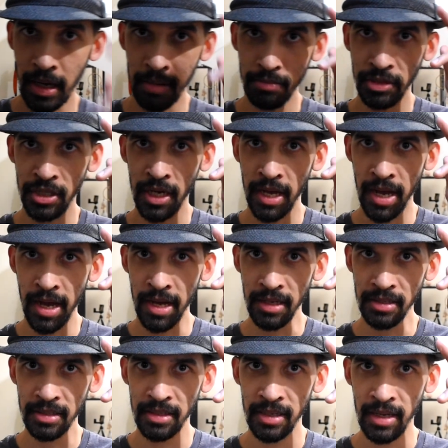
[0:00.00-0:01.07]
I'm
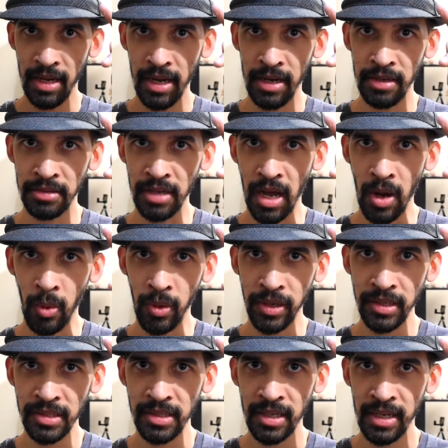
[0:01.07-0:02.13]
GS. And as
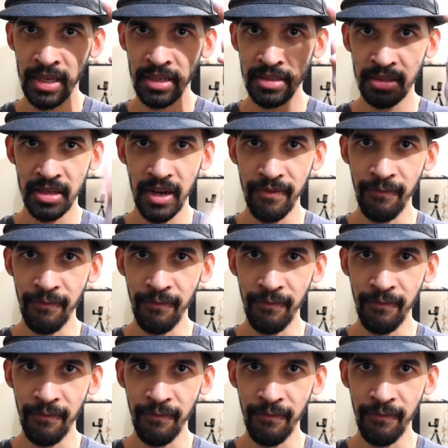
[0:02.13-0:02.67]
always, stay